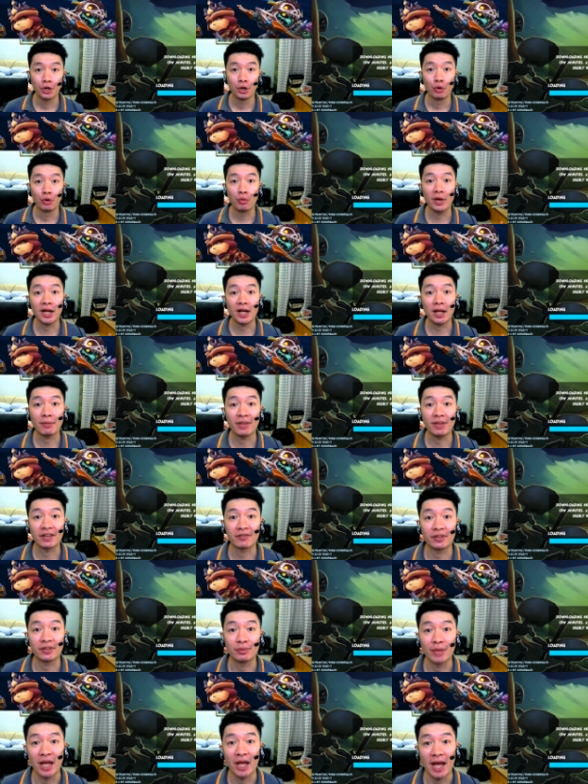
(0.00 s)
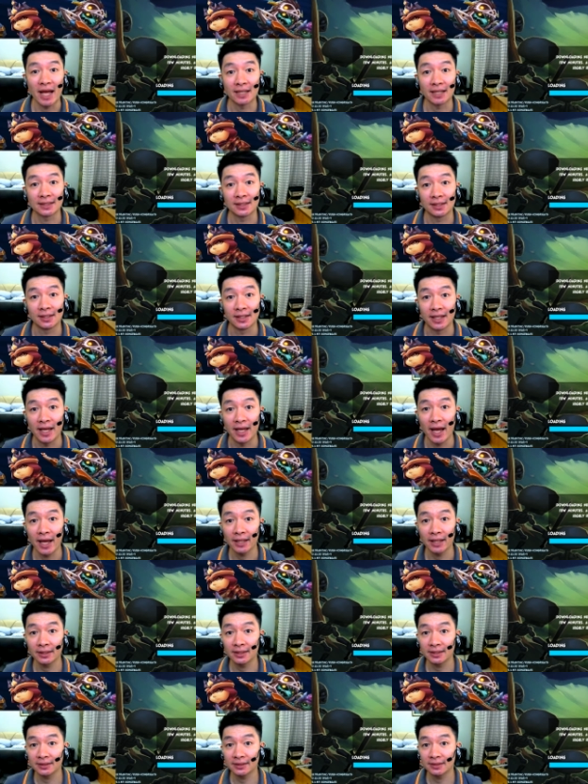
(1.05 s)
Welcome back with me, Axel the Key,
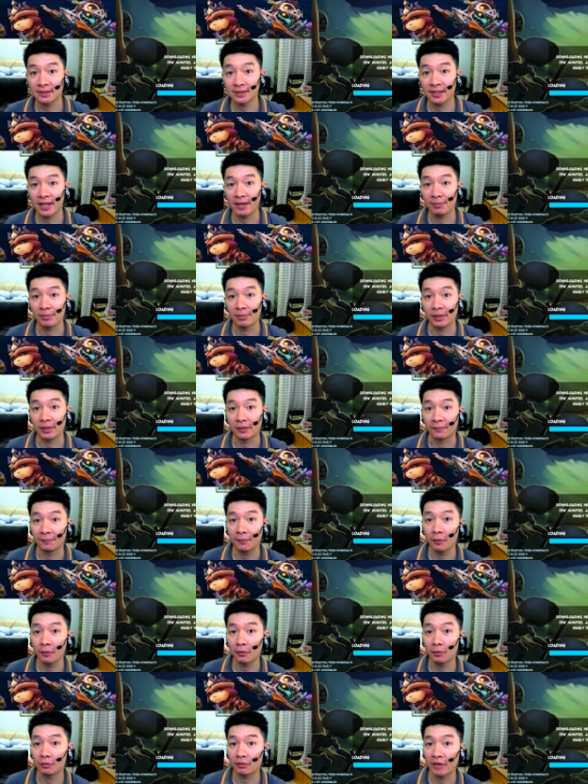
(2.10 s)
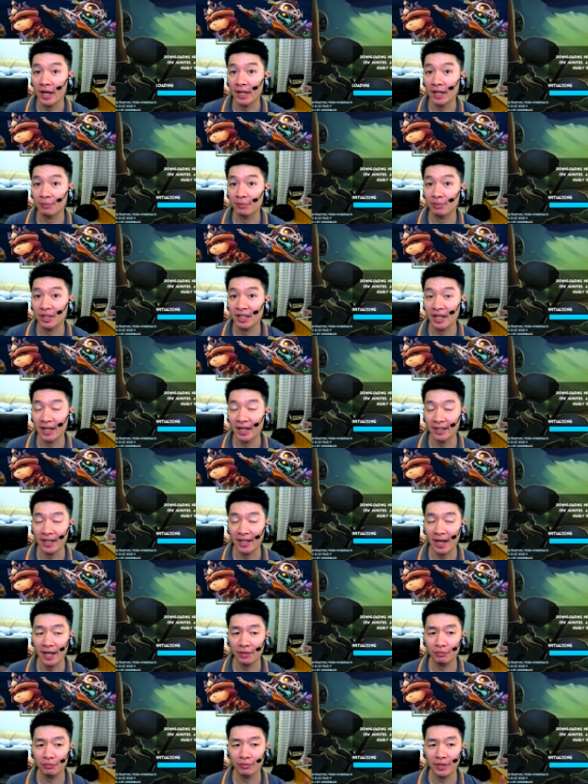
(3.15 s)
and this is the gameplay for Raid Brigade,
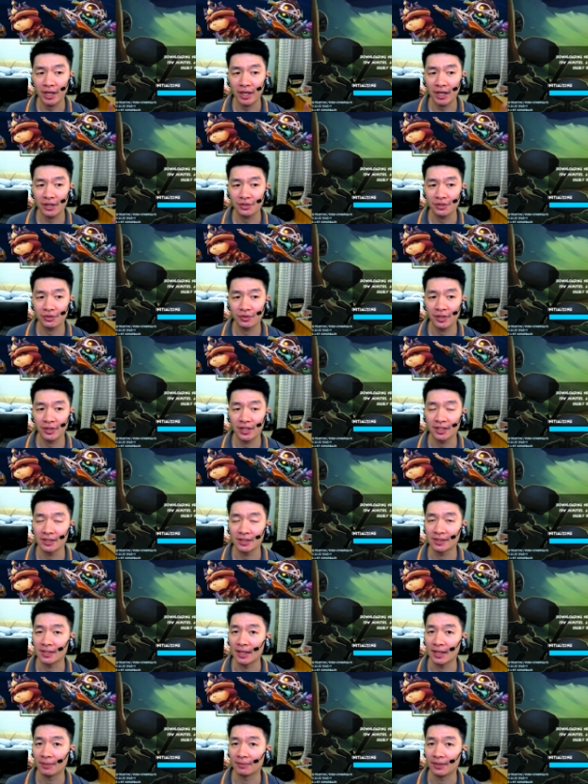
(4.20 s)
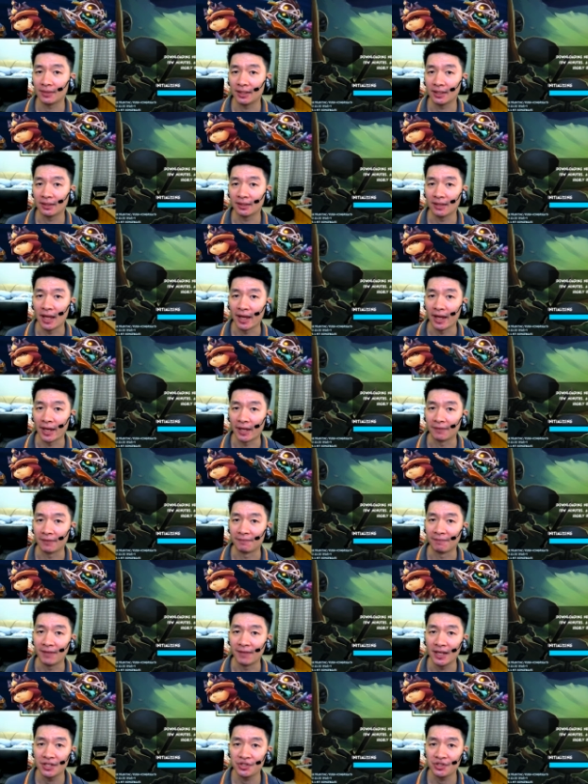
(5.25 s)
and we are doing something like
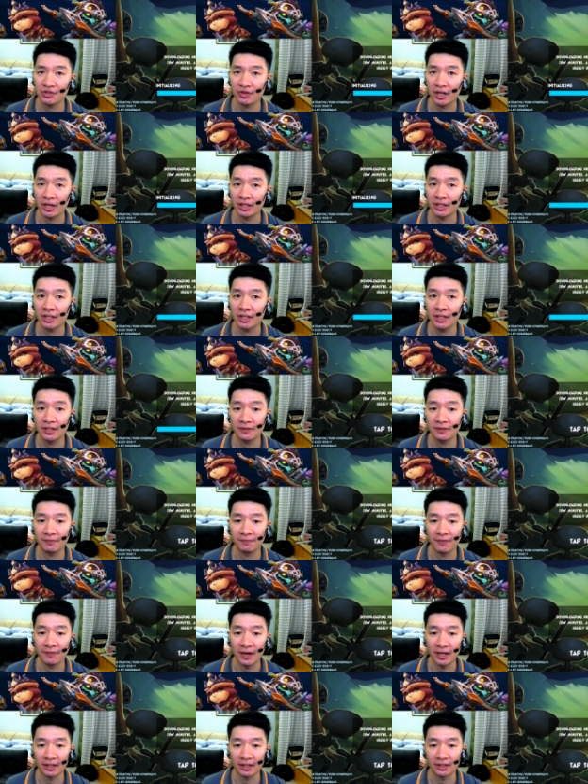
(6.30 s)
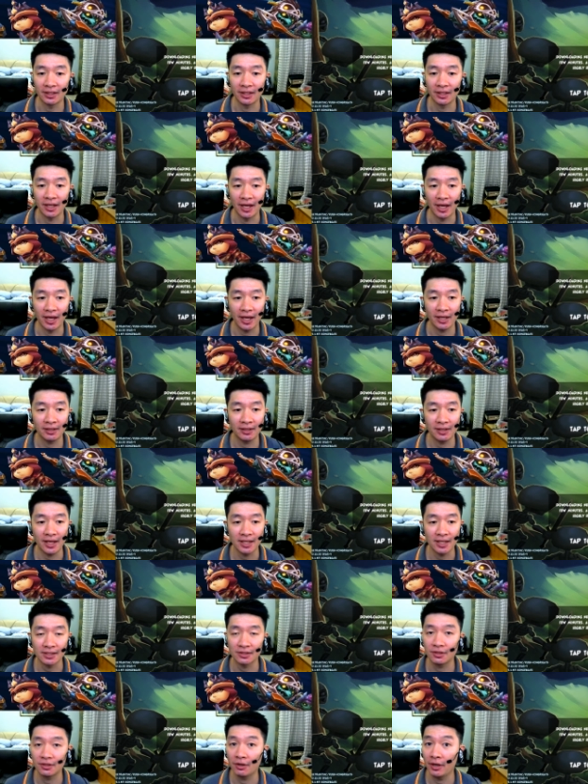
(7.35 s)
adventure right here, fighting, and
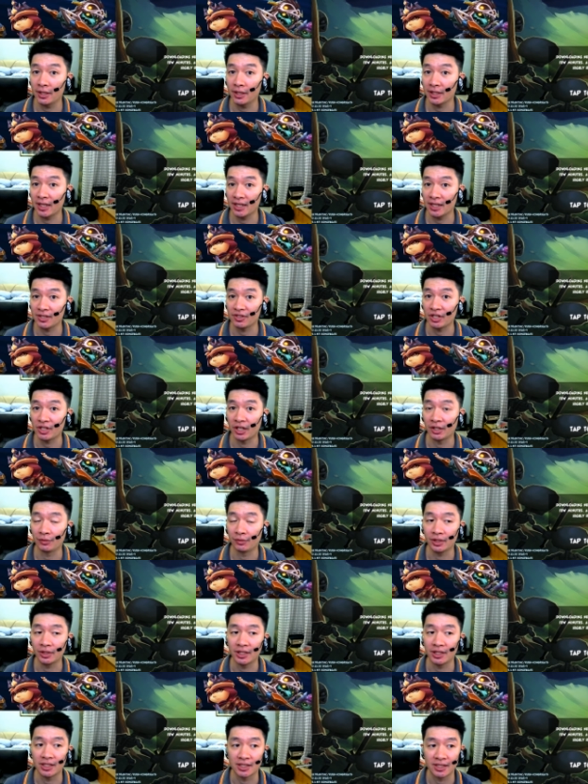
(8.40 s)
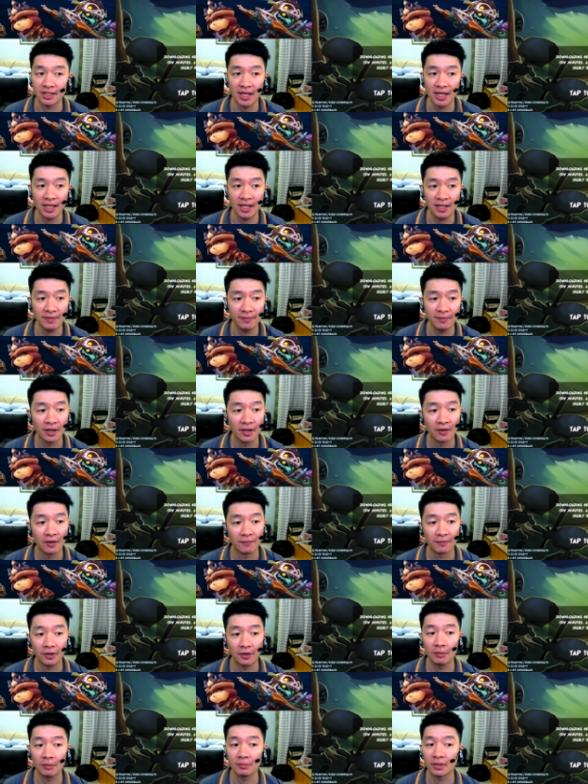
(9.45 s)
let's go and get started with this game
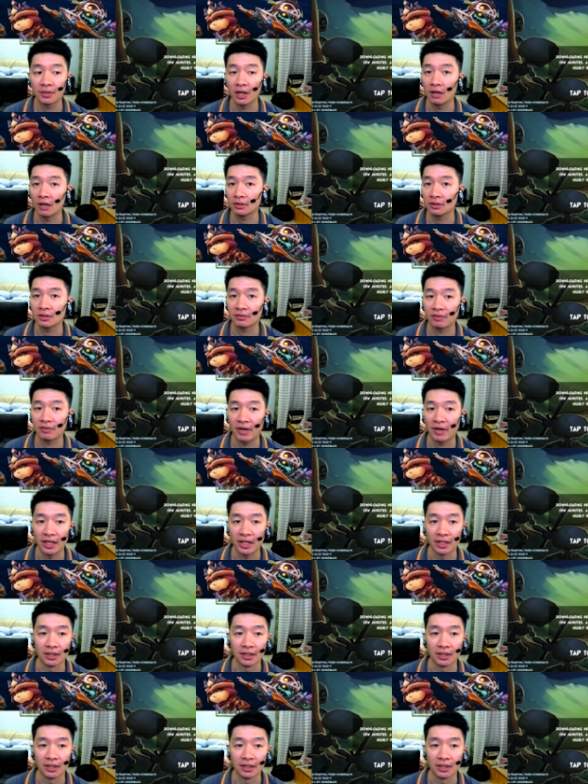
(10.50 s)
from Kongregate.